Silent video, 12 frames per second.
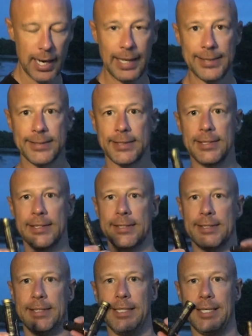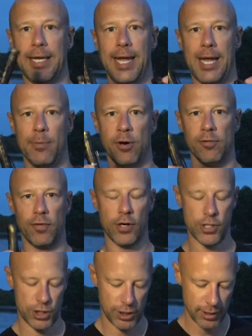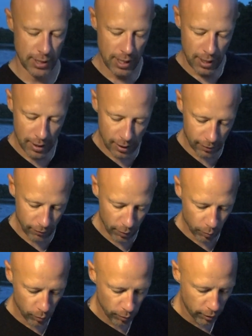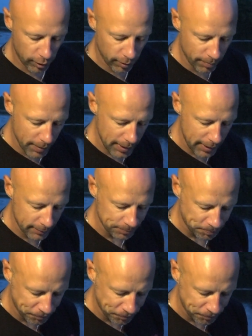as is the camo version of the Warrior Mini.